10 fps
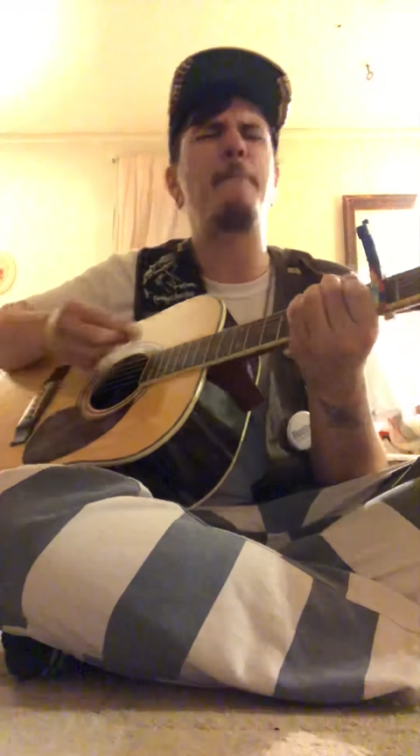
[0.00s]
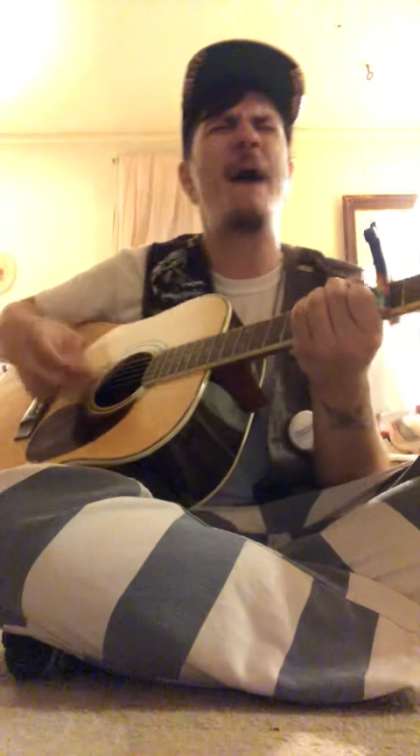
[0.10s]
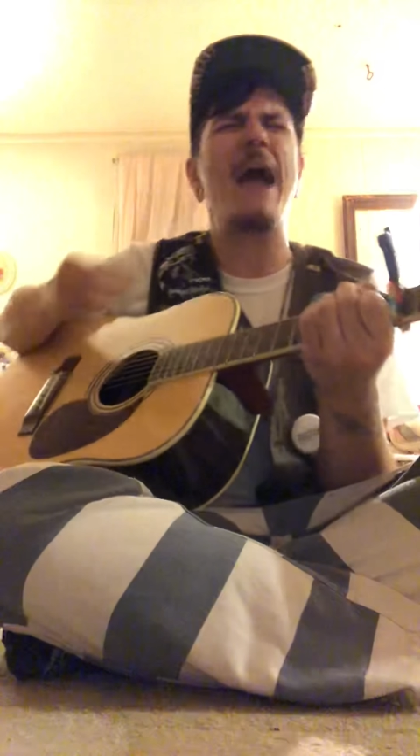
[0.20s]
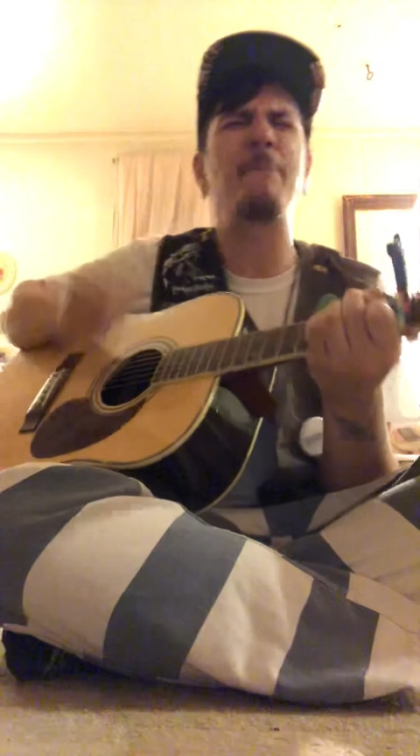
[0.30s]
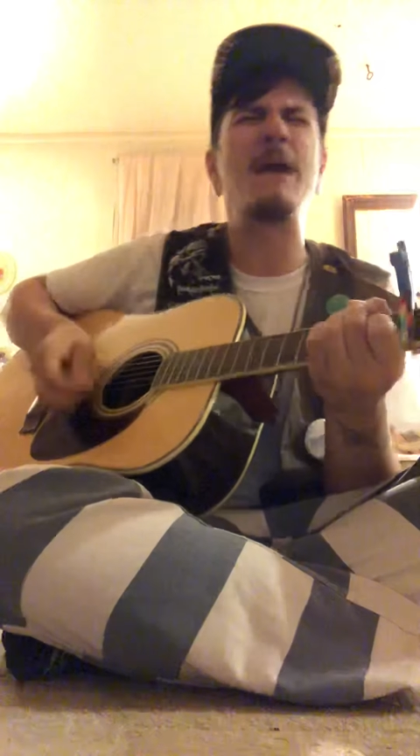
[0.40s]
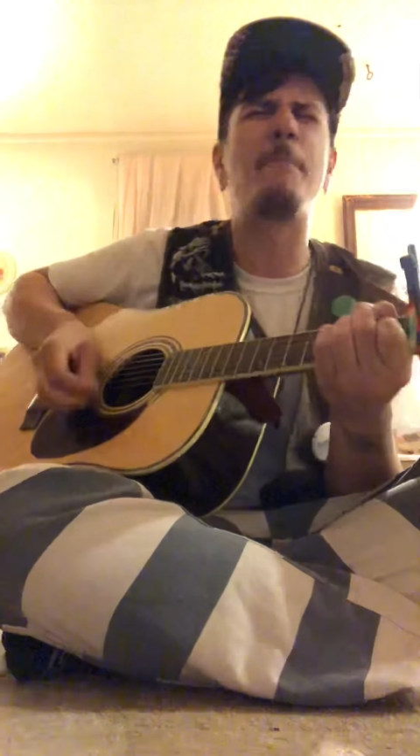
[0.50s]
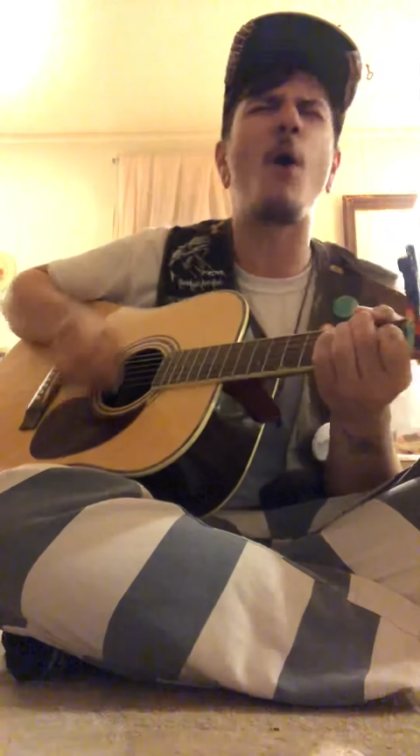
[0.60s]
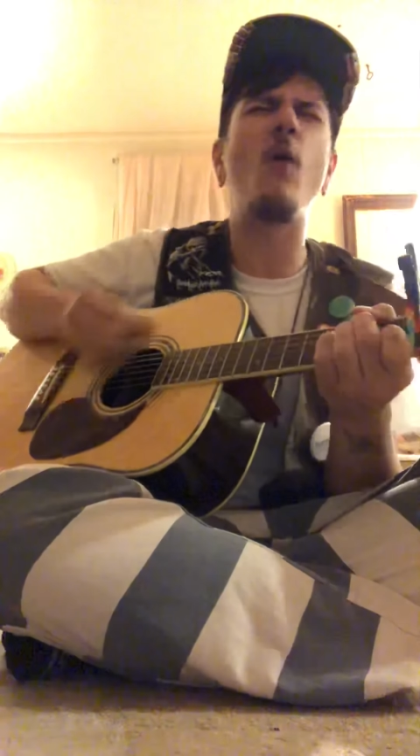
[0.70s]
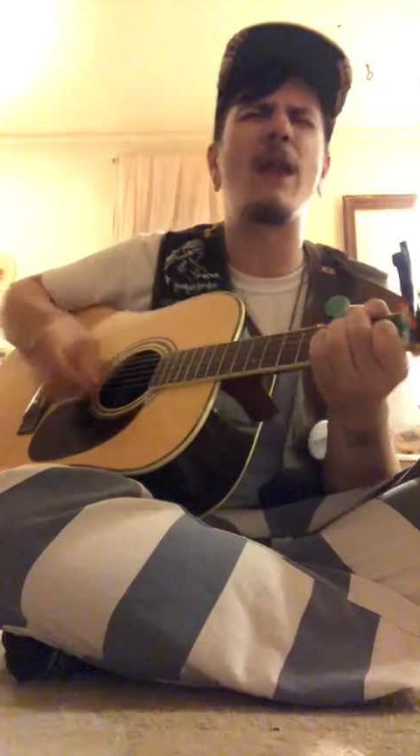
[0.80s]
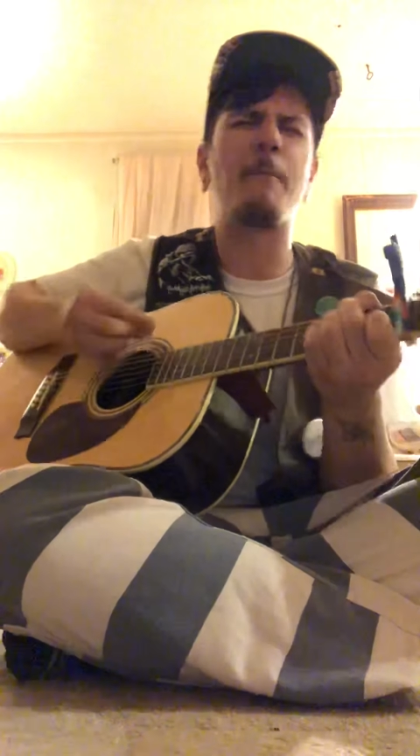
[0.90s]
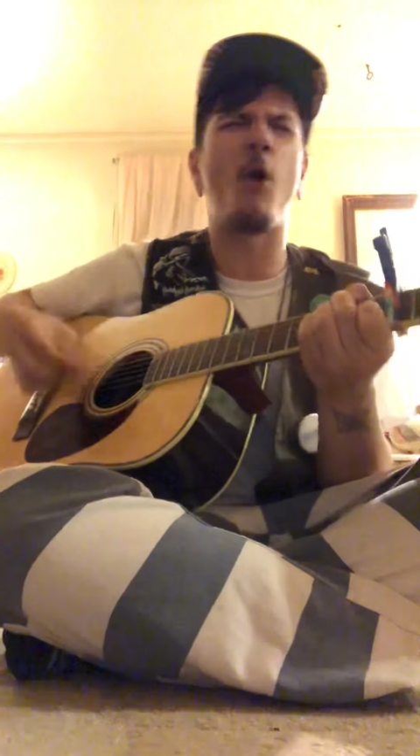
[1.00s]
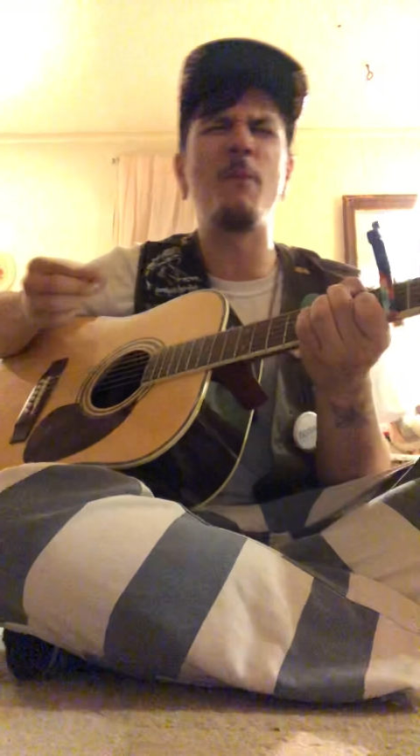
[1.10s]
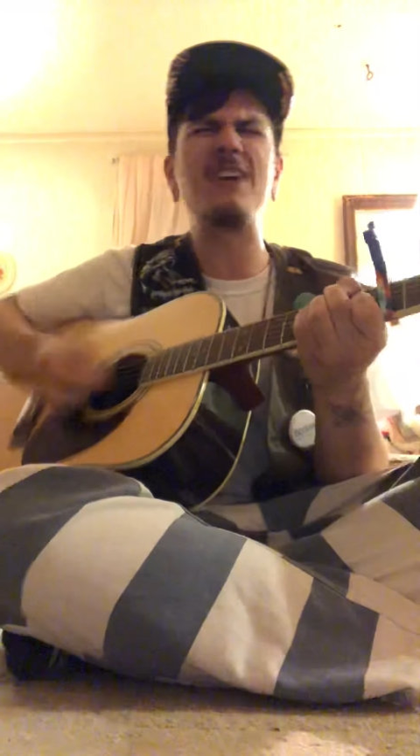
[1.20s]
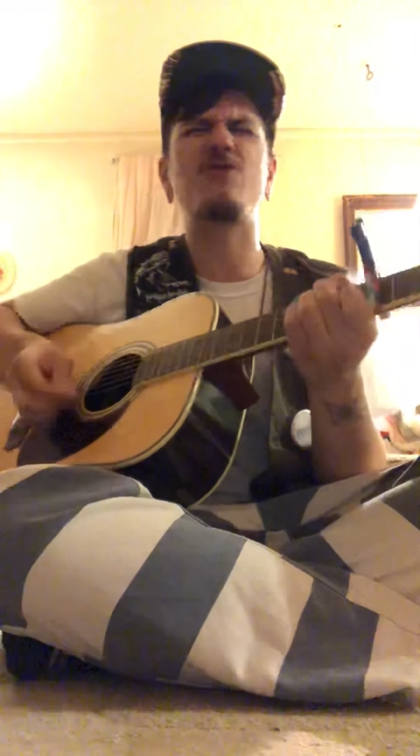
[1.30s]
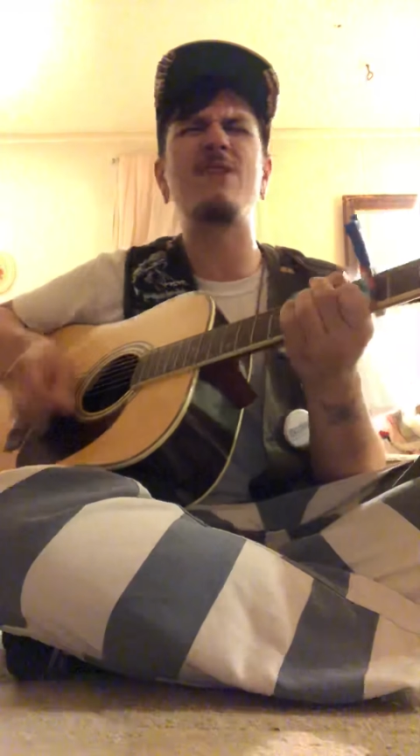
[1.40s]
I pack me a bowl I pour
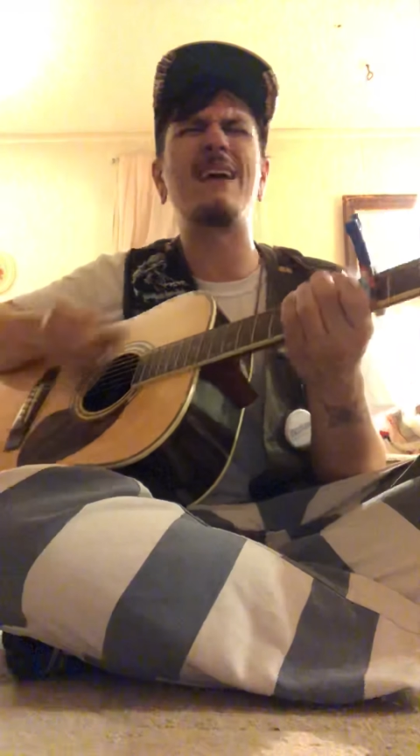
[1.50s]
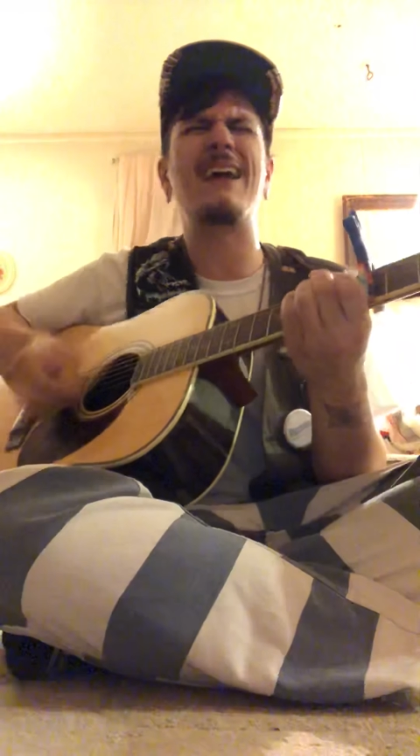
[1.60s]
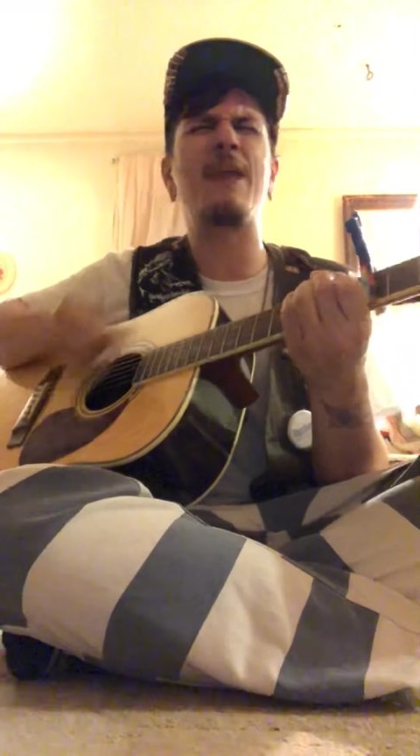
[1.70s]
me a drink.